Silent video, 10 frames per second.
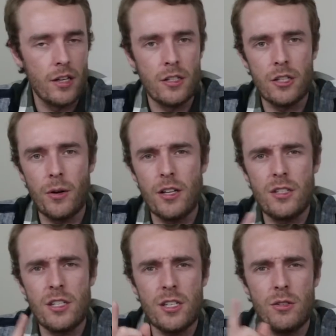So I'd
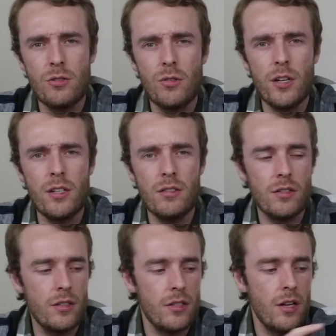suggest you try and
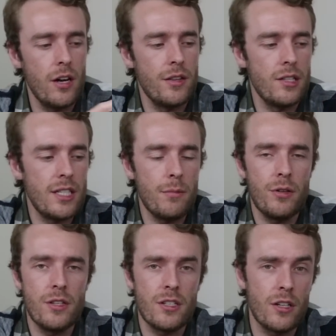either
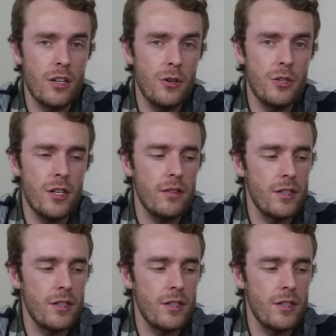dampen this enclosure,